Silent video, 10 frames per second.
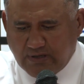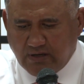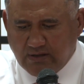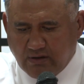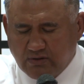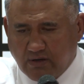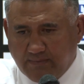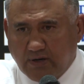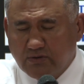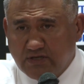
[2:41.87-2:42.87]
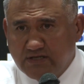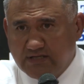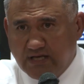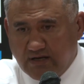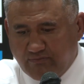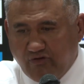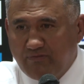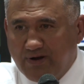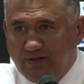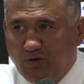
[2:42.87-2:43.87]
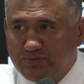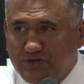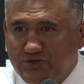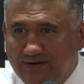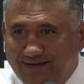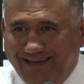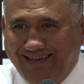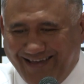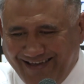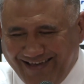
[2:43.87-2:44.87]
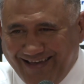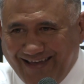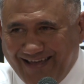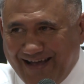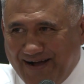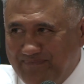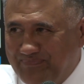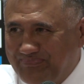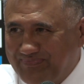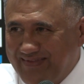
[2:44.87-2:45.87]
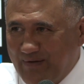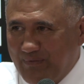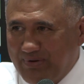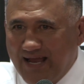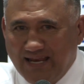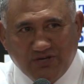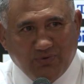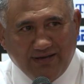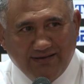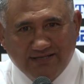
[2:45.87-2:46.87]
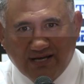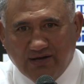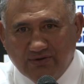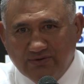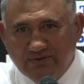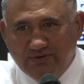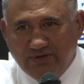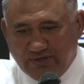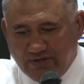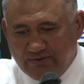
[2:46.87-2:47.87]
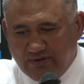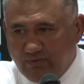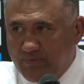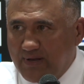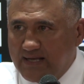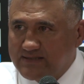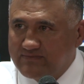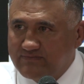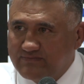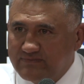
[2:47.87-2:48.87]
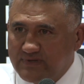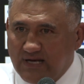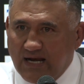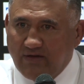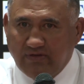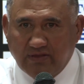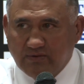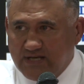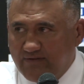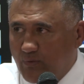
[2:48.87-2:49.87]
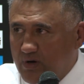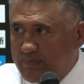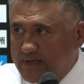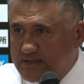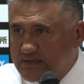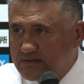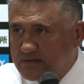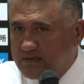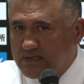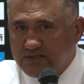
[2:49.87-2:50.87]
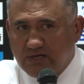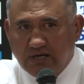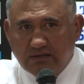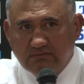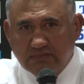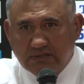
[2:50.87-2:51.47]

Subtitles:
But I could also see an improvement in the opposition that we're playing each week. So, you know, like we're playing some, today I think there was 11 Wallabies in this side.